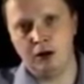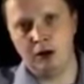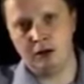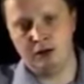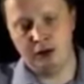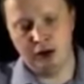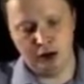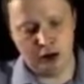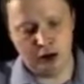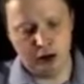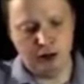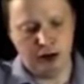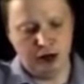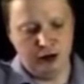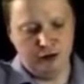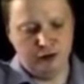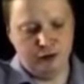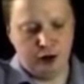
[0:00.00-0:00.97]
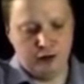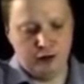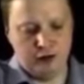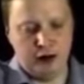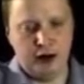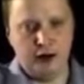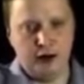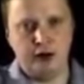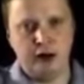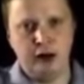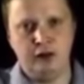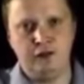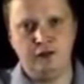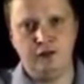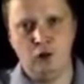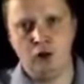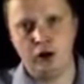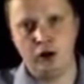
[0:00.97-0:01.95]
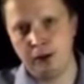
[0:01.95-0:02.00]
if he can go e5 and later
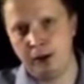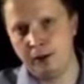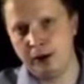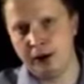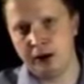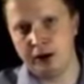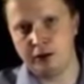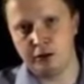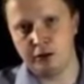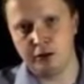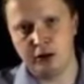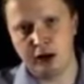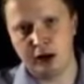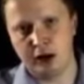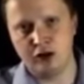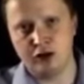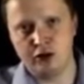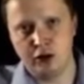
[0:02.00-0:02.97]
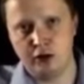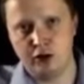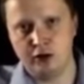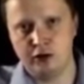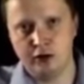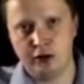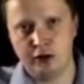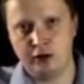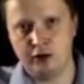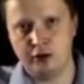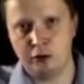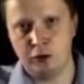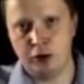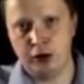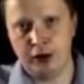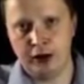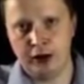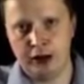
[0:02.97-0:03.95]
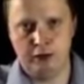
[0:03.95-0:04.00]
e4, he might be able to get some attacking chances against the
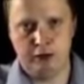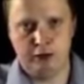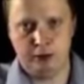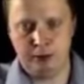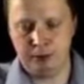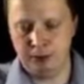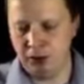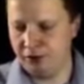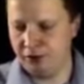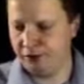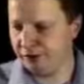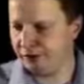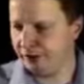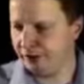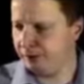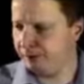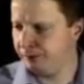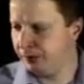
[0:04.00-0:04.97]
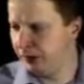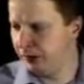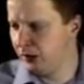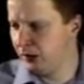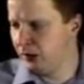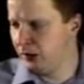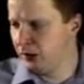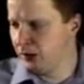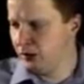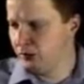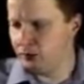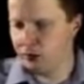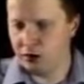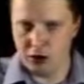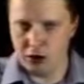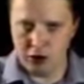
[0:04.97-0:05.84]
white king, which would be perfect for him. So